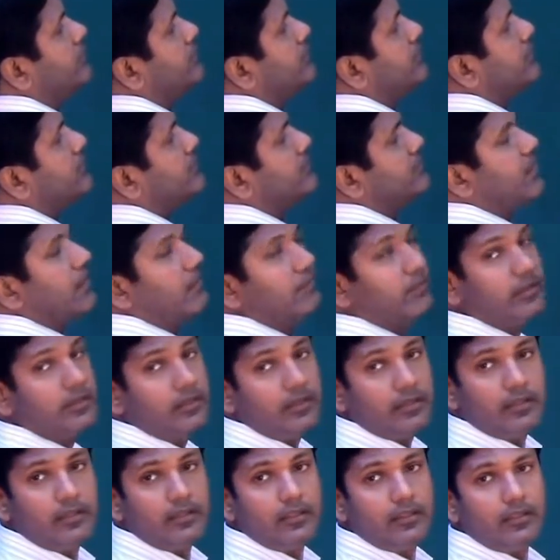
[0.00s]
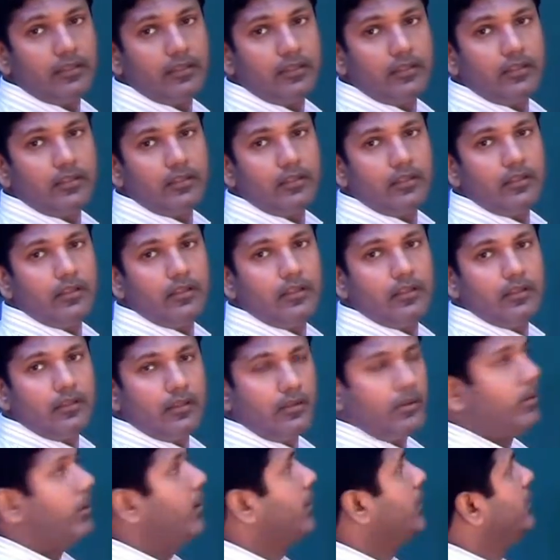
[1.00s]
6, 7.
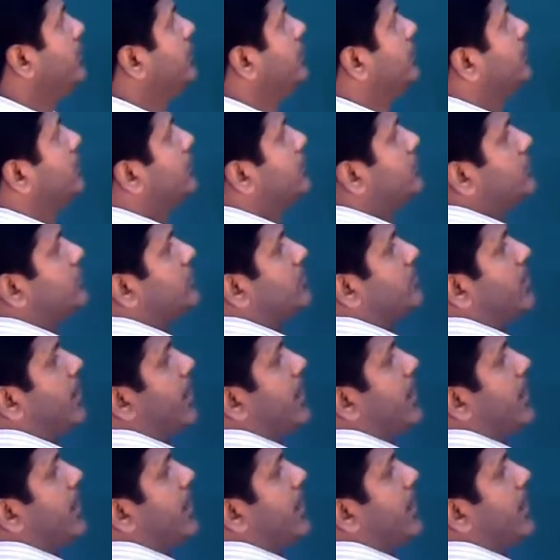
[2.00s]
Alright? So I'm